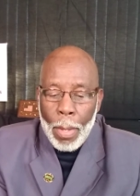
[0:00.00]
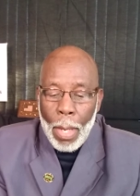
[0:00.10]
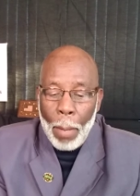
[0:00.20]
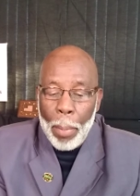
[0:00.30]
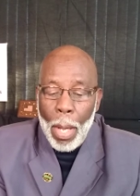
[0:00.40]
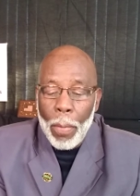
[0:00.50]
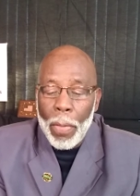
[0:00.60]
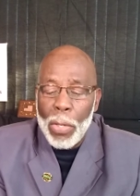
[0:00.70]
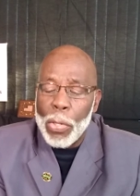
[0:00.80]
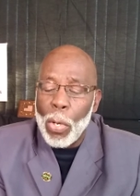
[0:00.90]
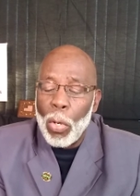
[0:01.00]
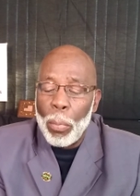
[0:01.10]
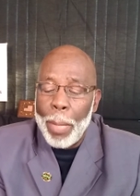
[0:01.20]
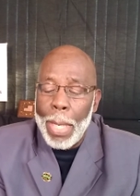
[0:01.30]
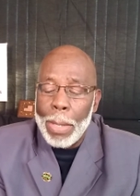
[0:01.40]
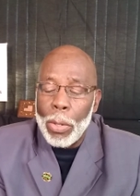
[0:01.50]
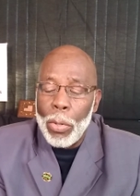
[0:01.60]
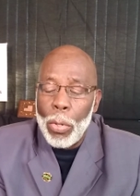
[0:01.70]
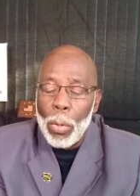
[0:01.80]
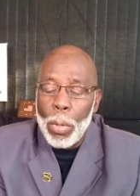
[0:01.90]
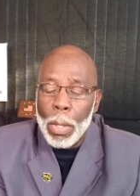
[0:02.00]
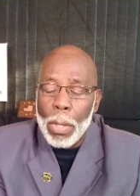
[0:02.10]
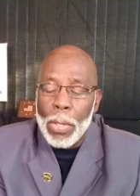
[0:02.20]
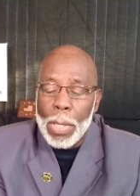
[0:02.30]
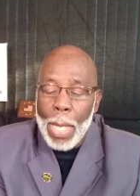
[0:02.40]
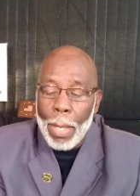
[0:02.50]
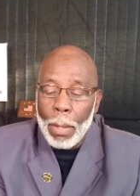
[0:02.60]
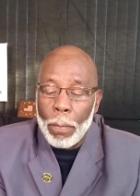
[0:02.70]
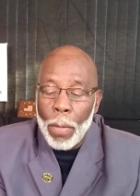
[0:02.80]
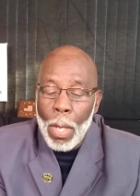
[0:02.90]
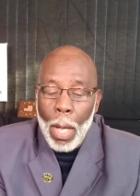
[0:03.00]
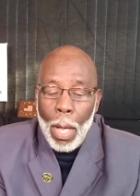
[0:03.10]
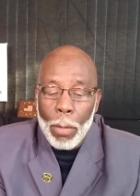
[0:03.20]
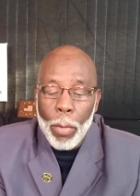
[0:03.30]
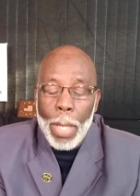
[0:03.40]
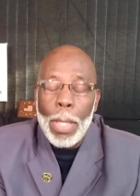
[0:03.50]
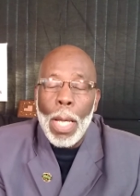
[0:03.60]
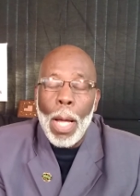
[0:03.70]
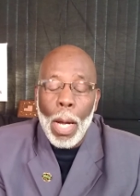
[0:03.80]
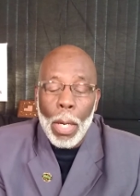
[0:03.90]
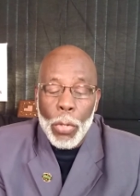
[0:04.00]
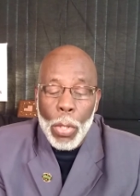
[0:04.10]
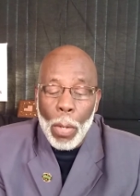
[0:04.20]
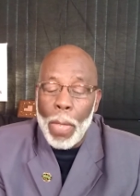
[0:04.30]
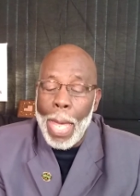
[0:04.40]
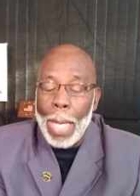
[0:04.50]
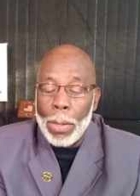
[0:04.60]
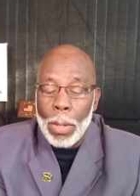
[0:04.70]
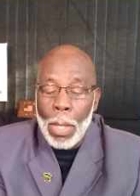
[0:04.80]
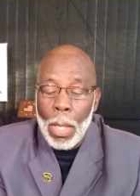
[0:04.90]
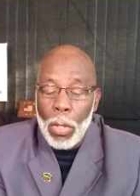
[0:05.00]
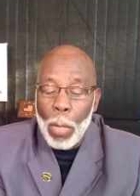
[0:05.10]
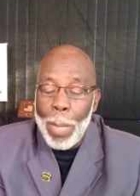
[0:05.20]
about the soulmate you yourself already are, so that you